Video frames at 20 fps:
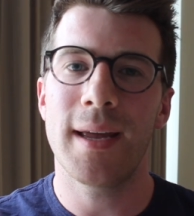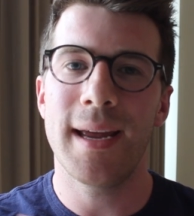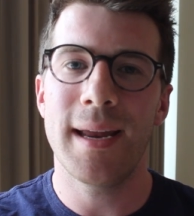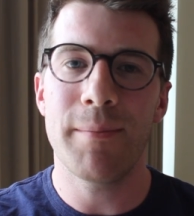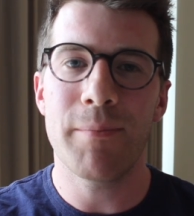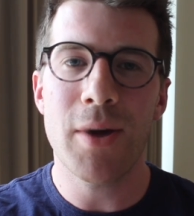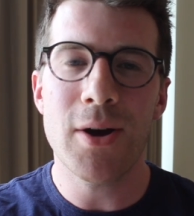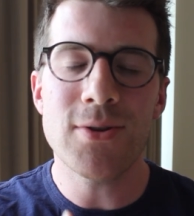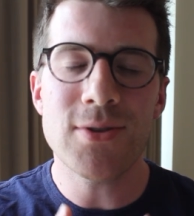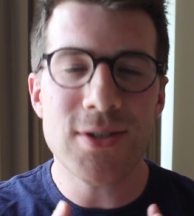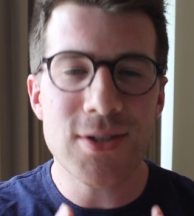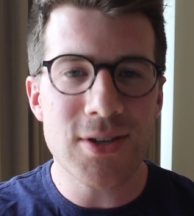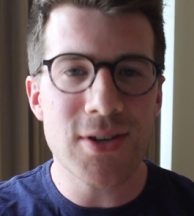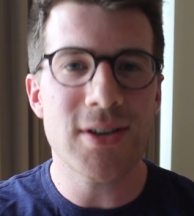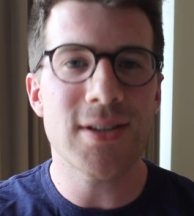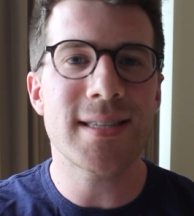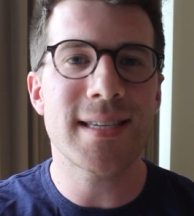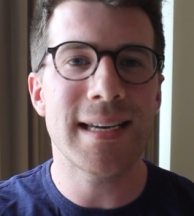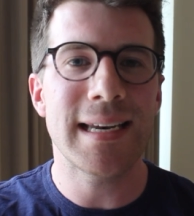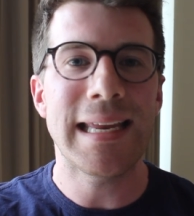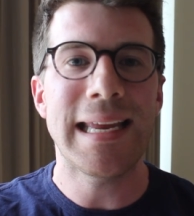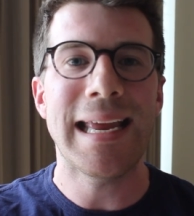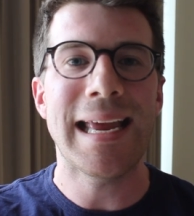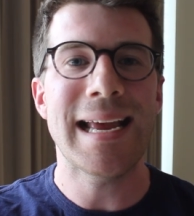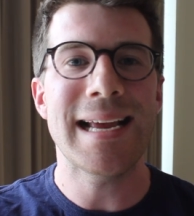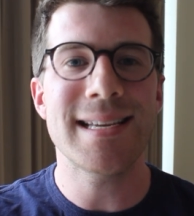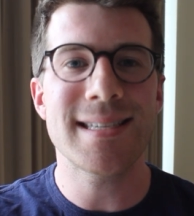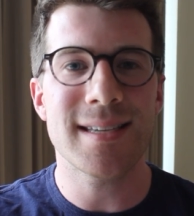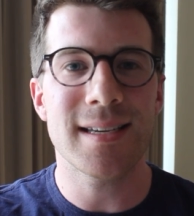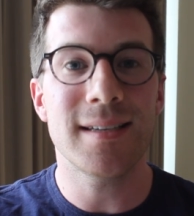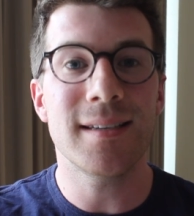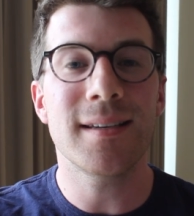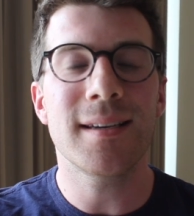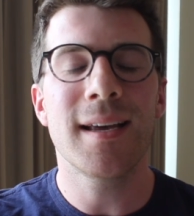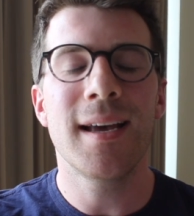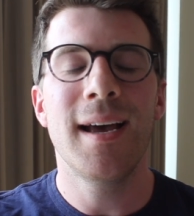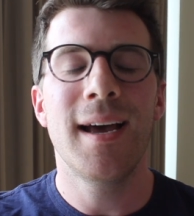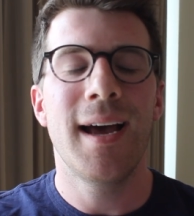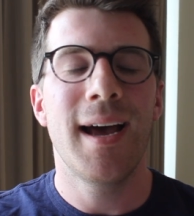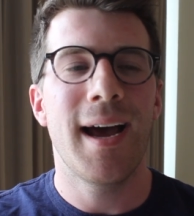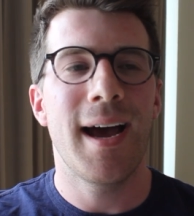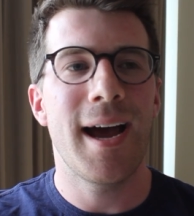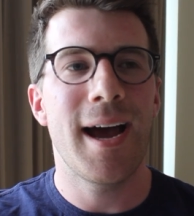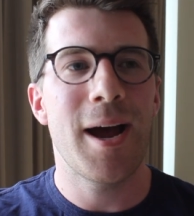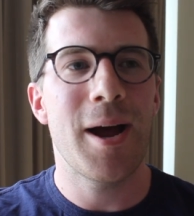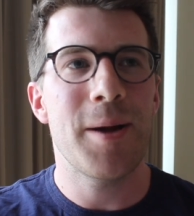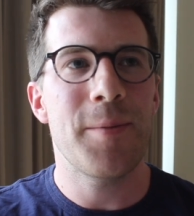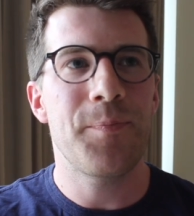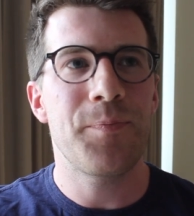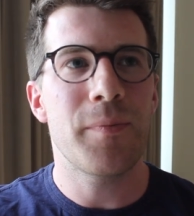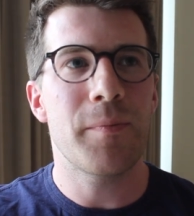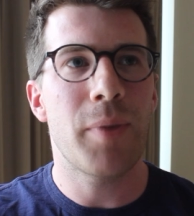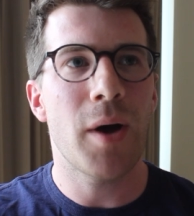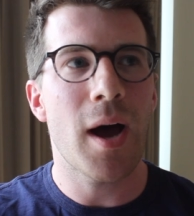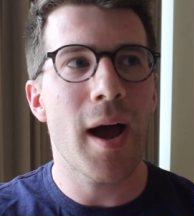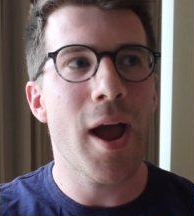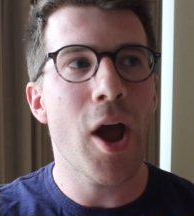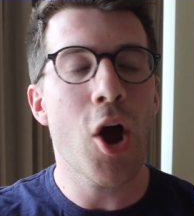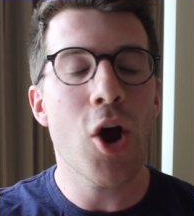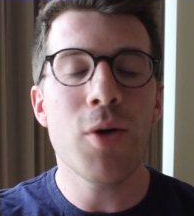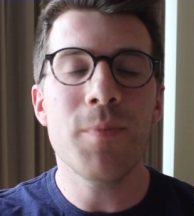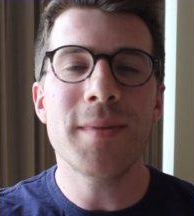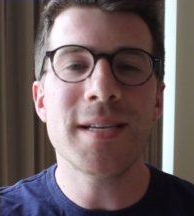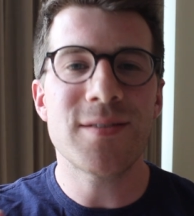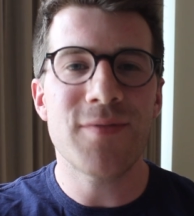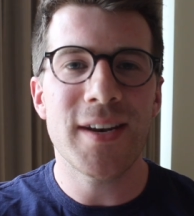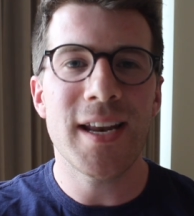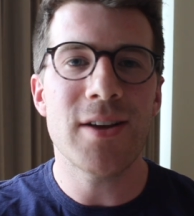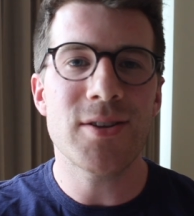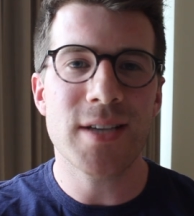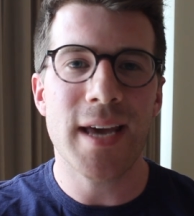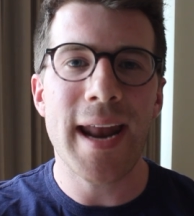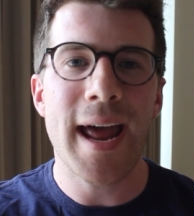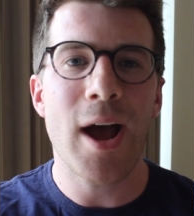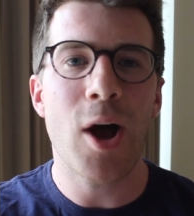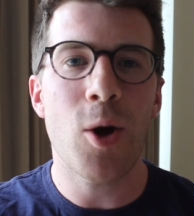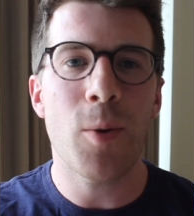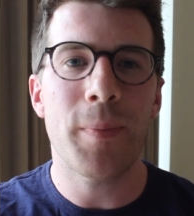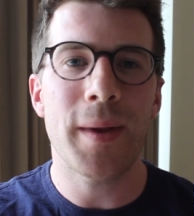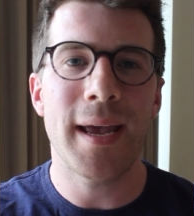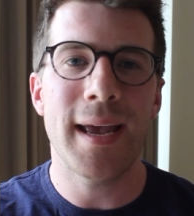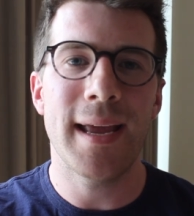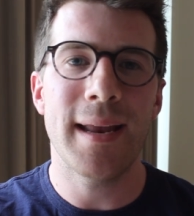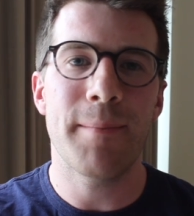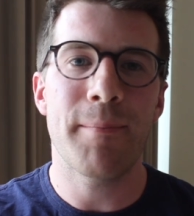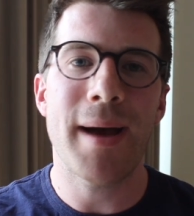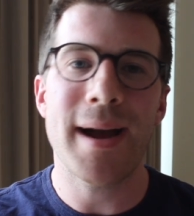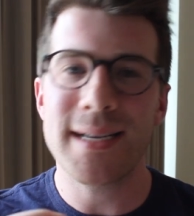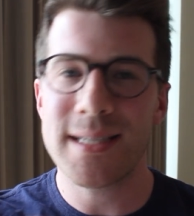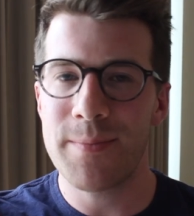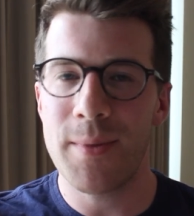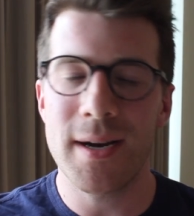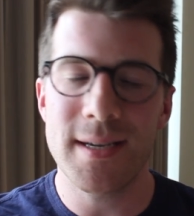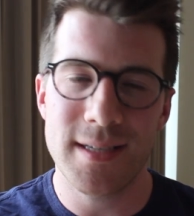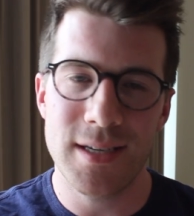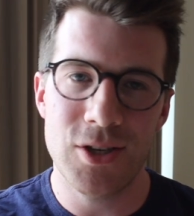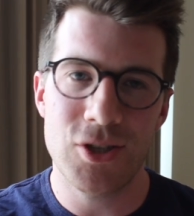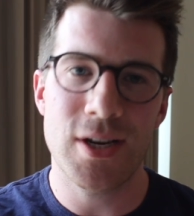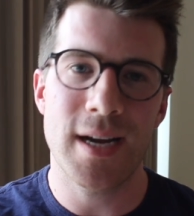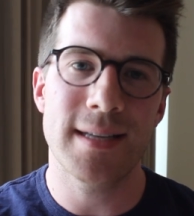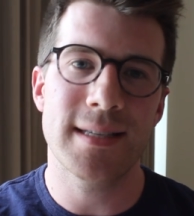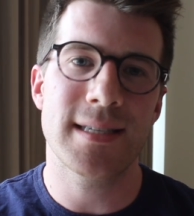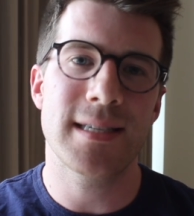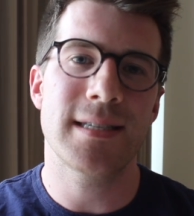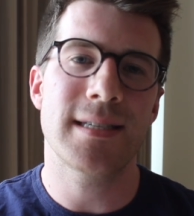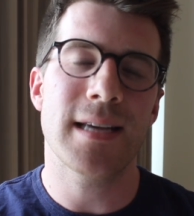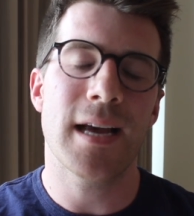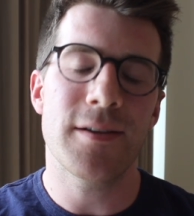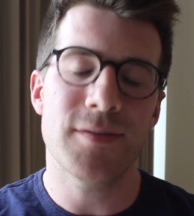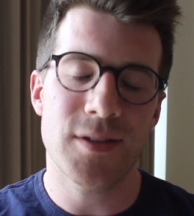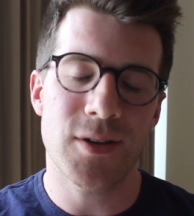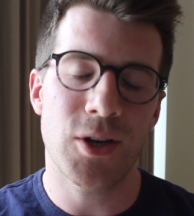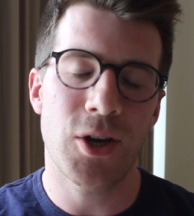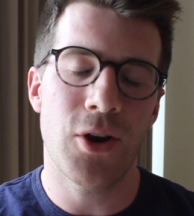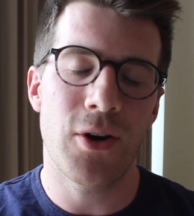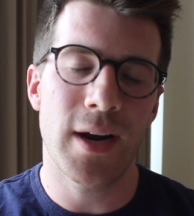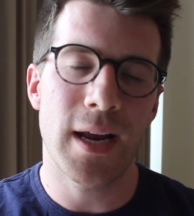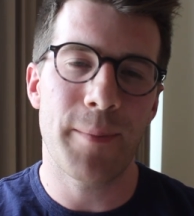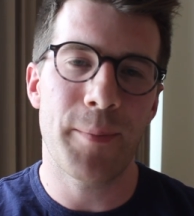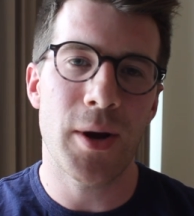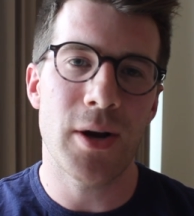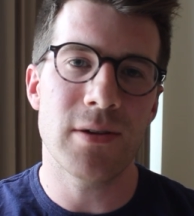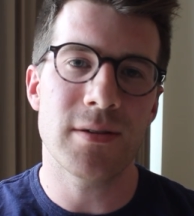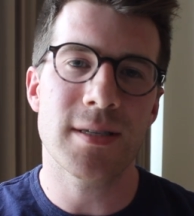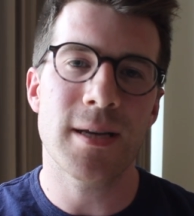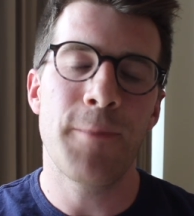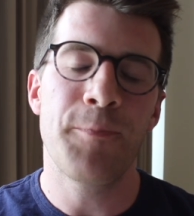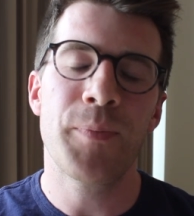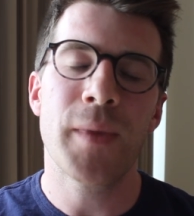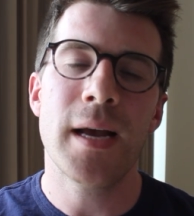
It most certainly isn't, but I hope this video is going to help in maximising your chances of securing a post.